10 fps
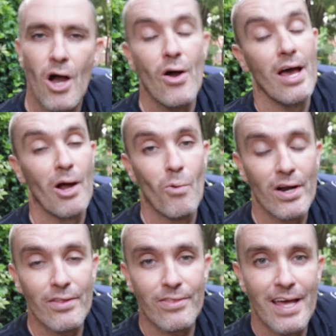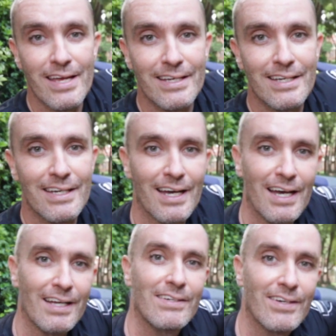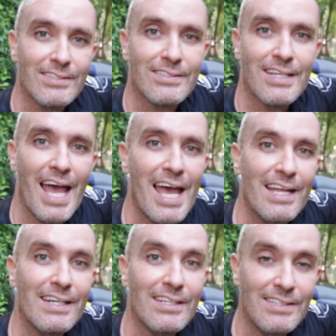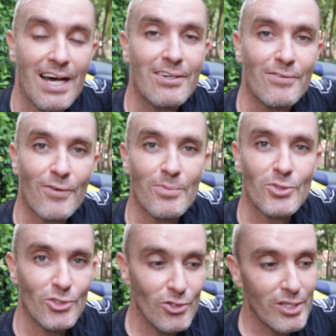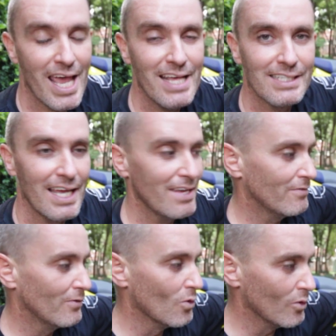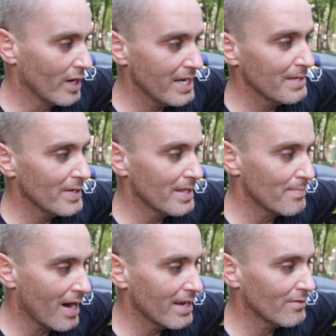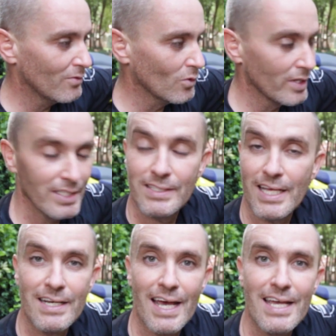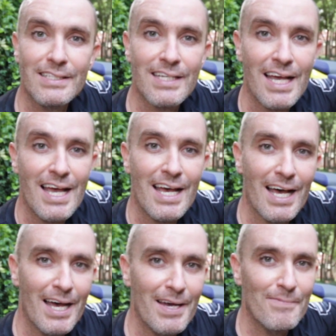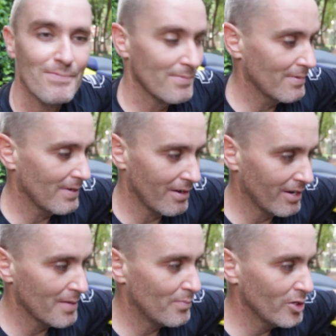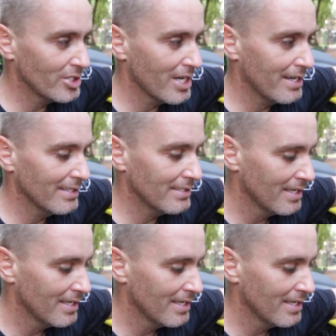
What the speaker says: And I want to thank Chris and Doug from Suzuki SA for lending me the bike for this 10 days. I really appreciate it.